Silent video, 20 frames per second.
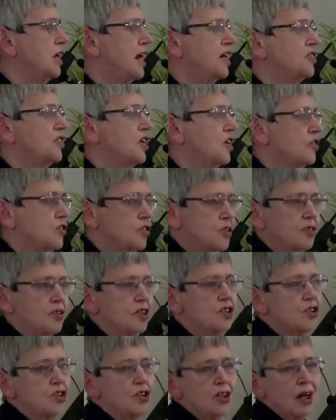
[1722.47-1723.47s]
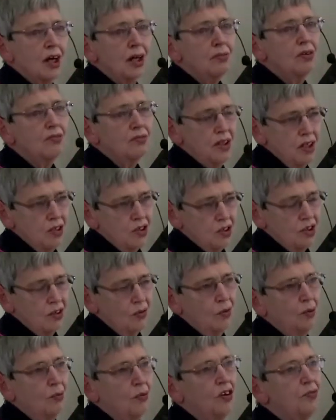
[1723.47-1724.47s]
Let us, at this time of Easter,
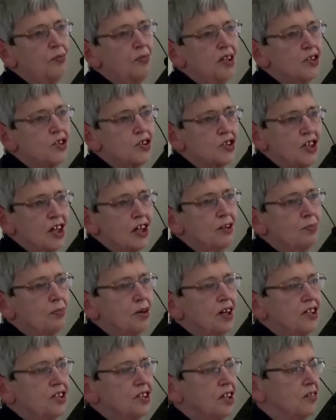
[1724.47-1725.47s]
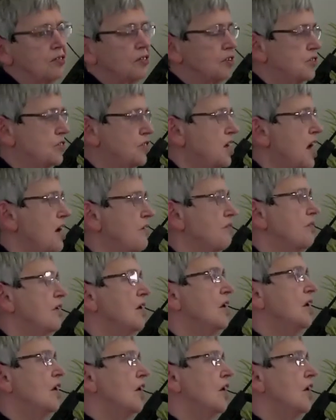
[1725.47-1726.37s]
when we've been celebrating the death